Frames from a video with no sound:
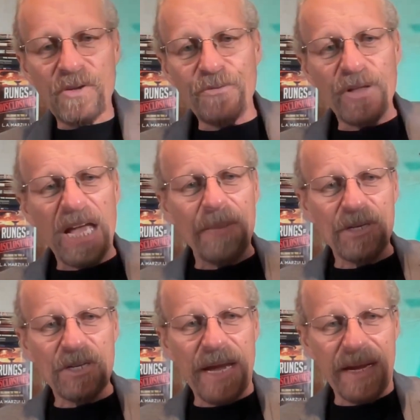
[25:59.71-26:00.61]
flame
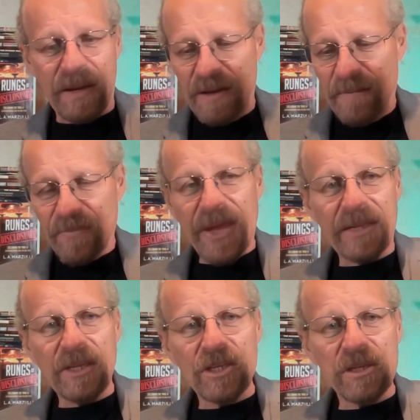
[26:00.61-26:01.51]
is like
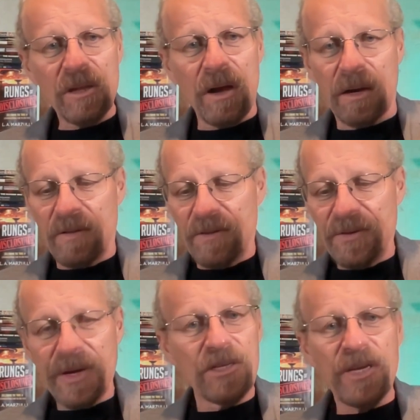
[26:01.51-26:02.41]
this long.
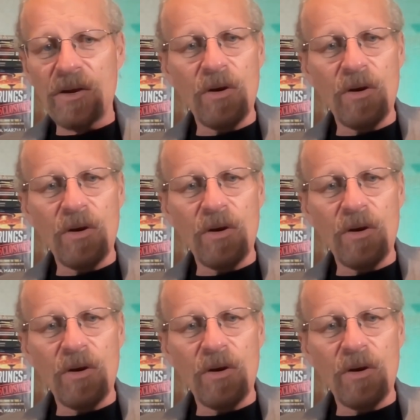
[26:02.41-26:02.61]
It's like